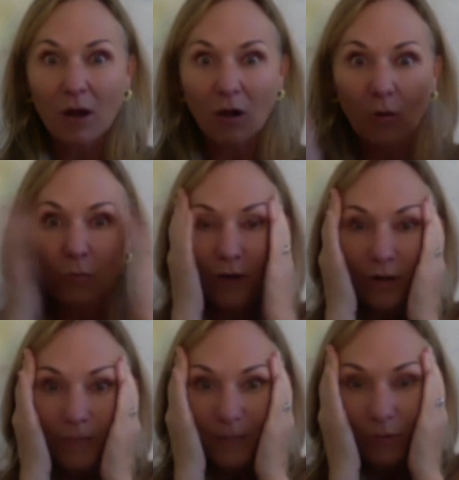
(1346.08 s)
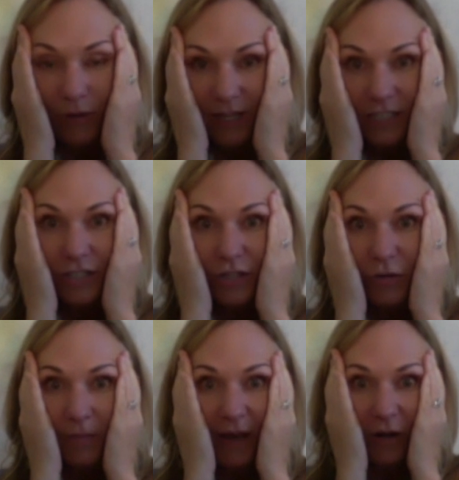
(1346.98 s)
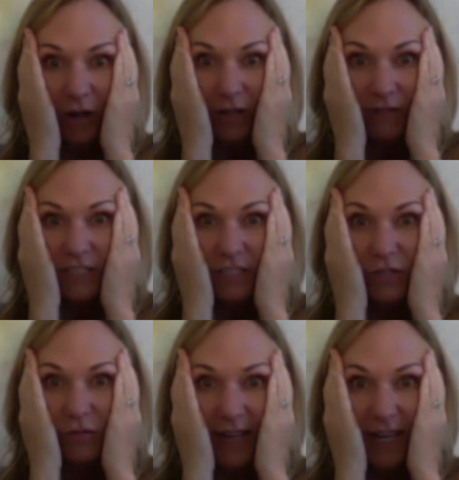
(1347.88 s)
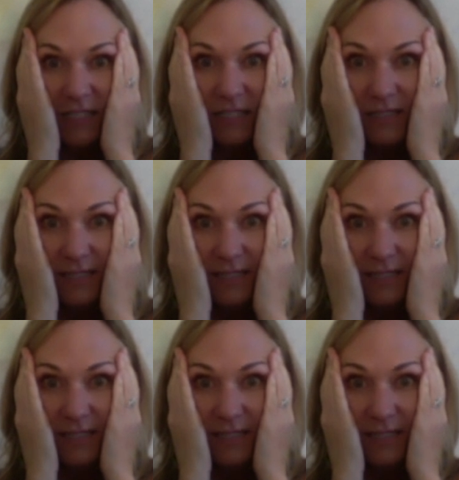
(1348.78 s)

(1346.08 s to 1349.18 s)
what are people going to do about all of this stress?